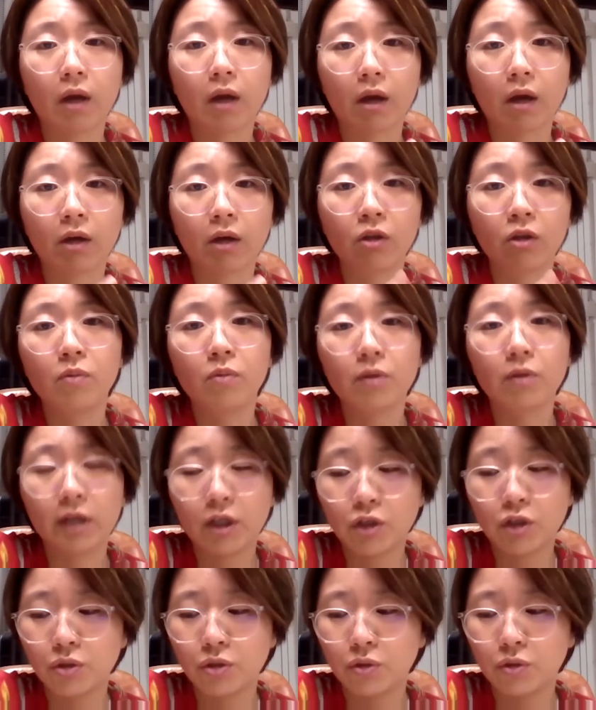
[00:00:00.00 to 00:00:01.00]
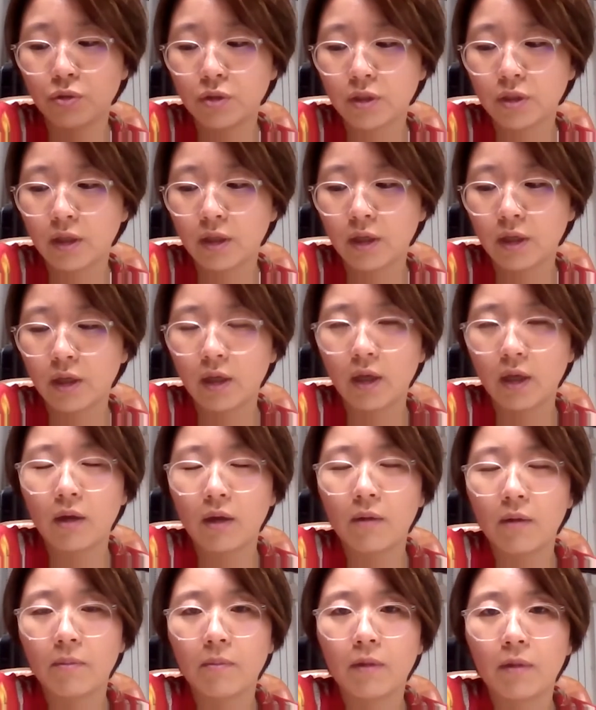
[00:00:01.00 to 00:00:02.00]
global issues,
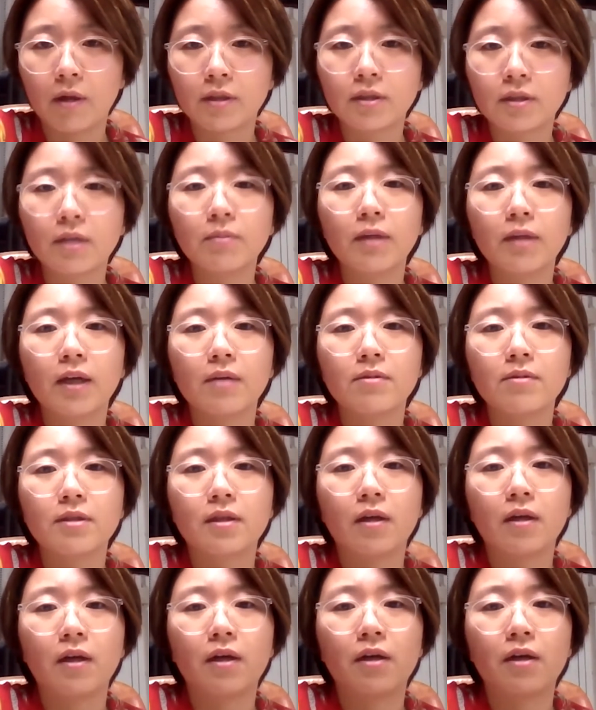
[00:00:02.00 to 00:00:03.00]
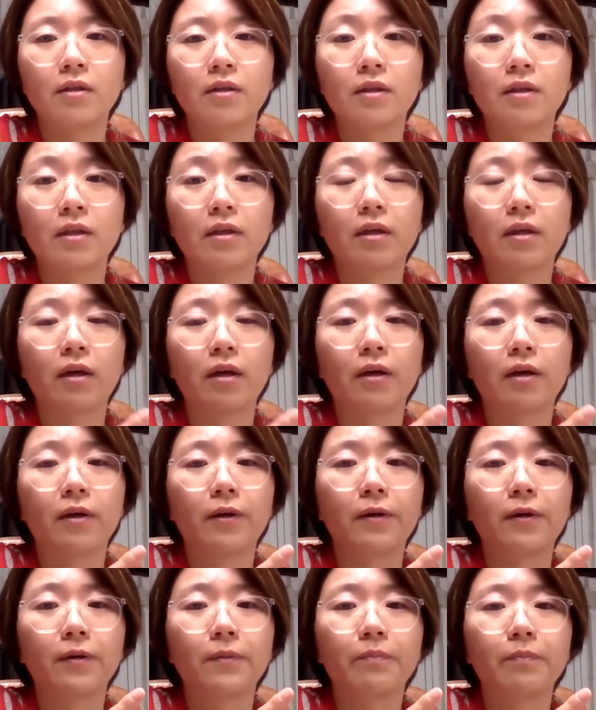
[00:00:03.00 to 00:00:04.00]
but sometimes their
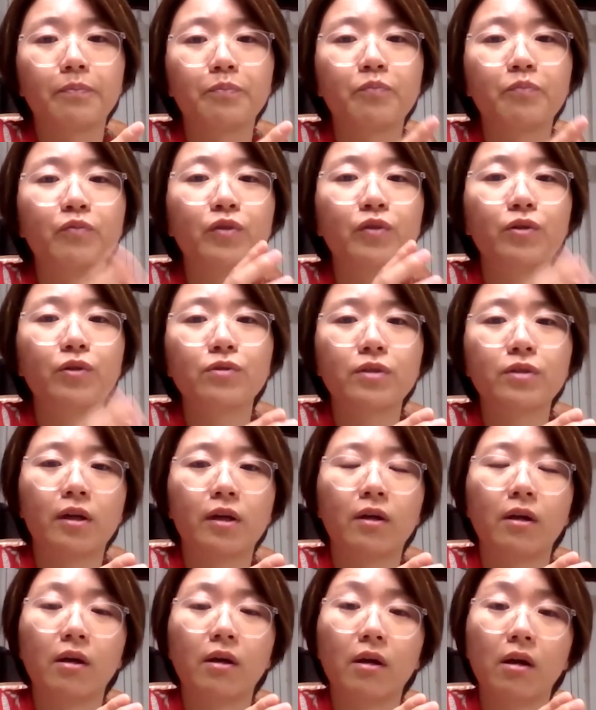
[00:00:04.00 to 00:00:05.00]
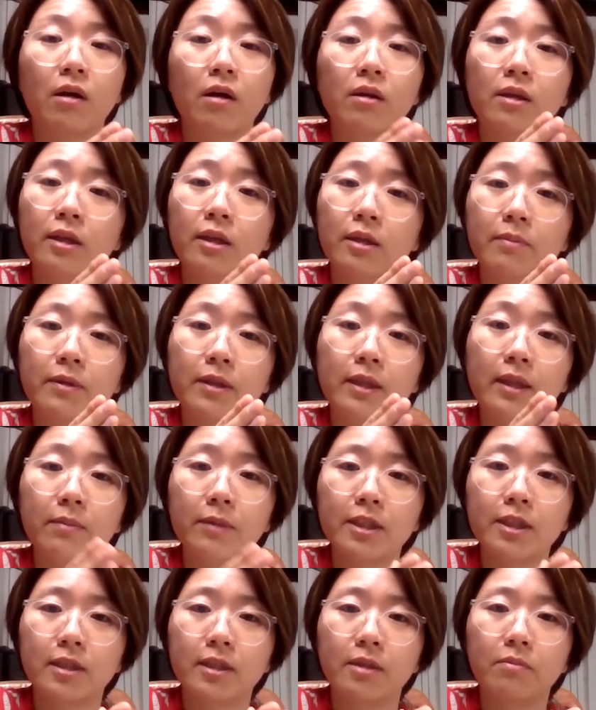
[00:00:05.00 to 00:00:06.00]
views are a little bit
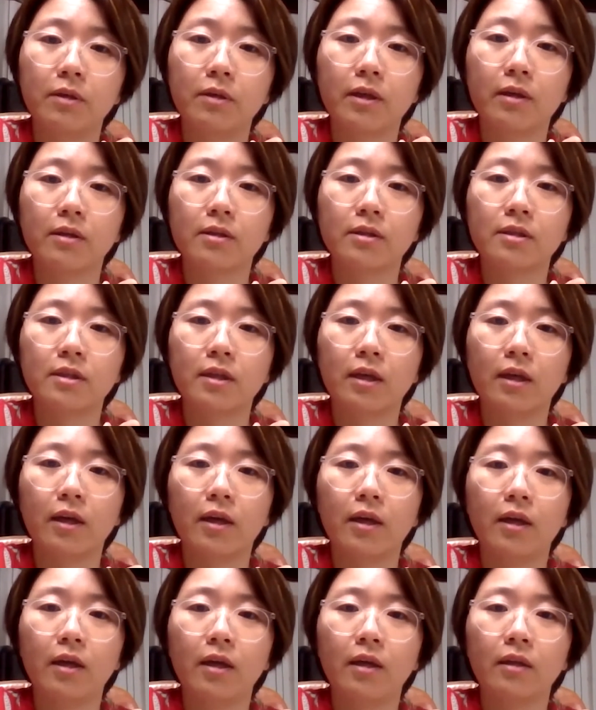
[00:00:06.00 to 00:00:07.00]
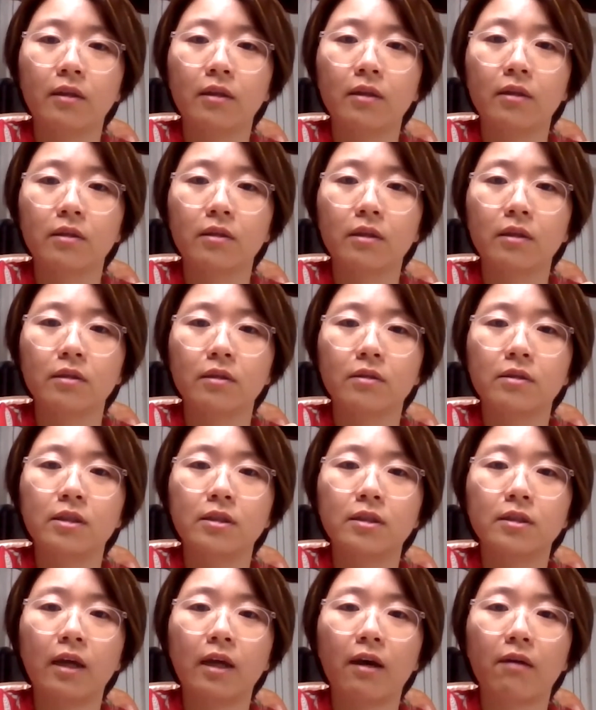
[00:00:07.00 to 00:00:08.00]
limited because they
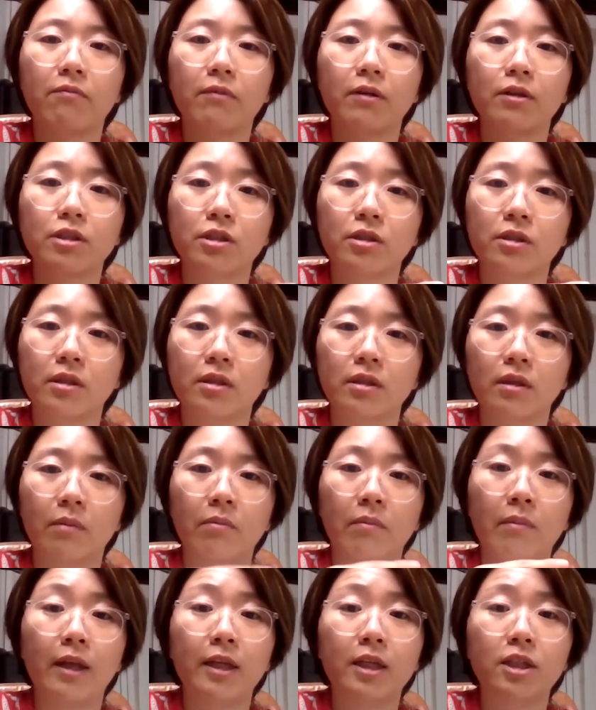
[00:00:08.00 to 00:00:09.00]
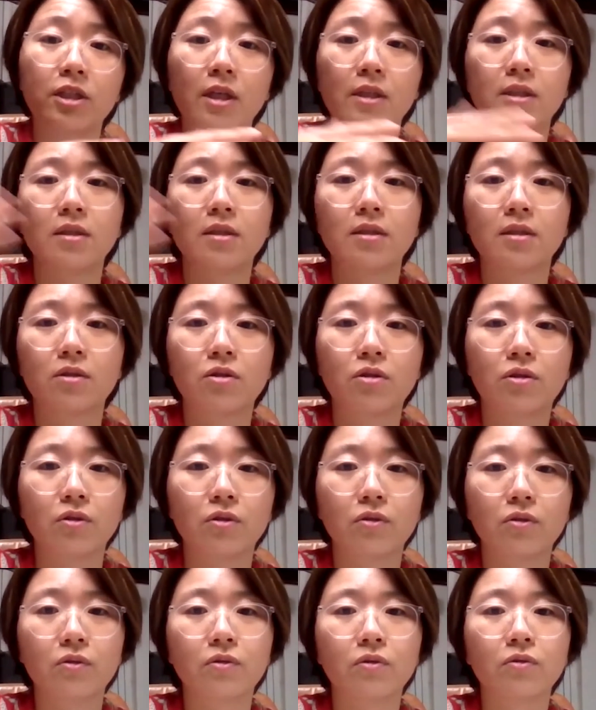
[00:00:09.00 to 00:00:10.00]
didn't have many chances
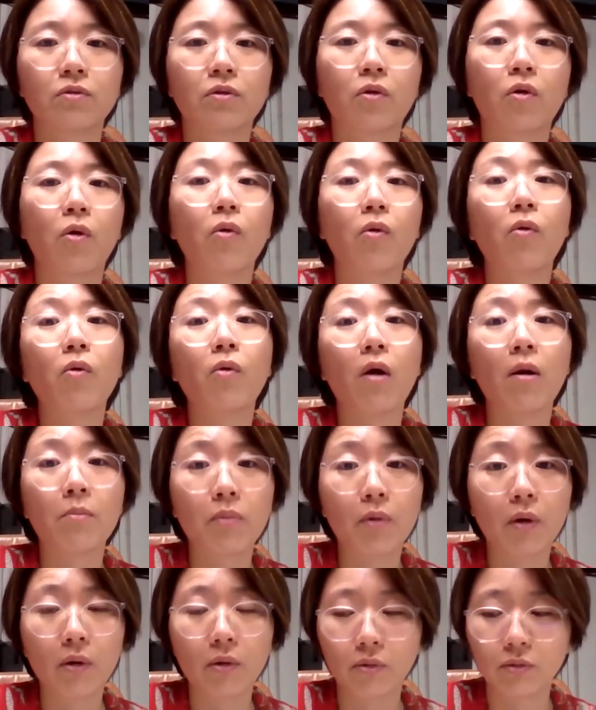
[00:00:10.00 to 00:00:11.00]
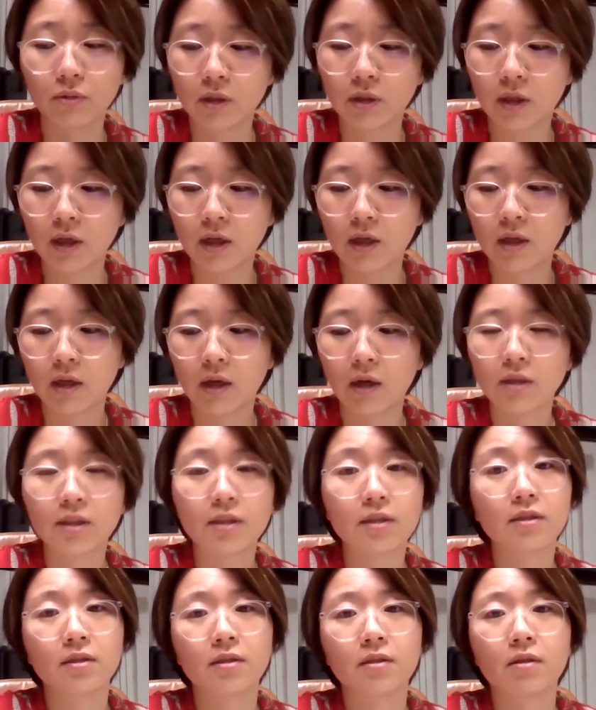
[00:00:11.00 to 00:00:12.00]
to go abroad
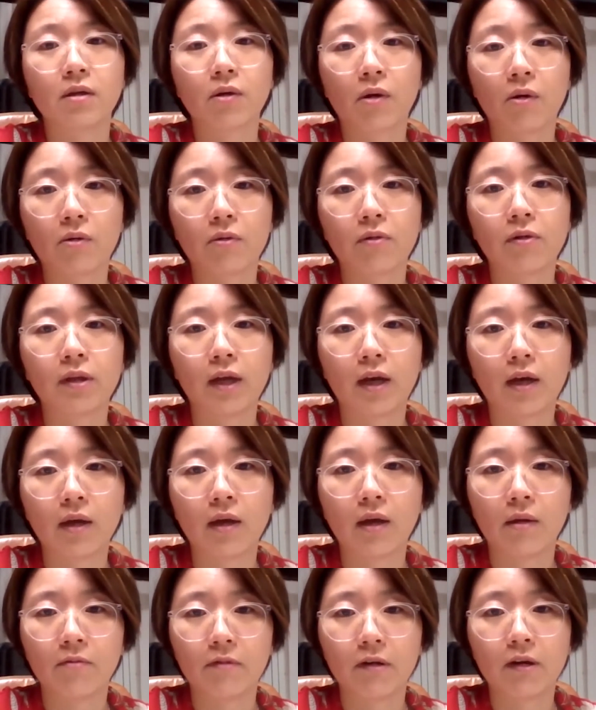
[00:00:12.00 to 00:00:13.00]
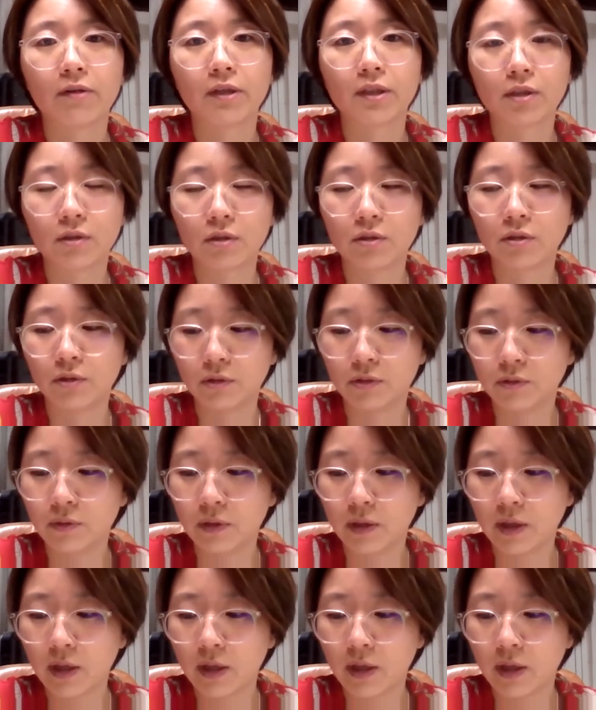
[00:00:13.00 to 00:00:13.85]
since the coronavirus too.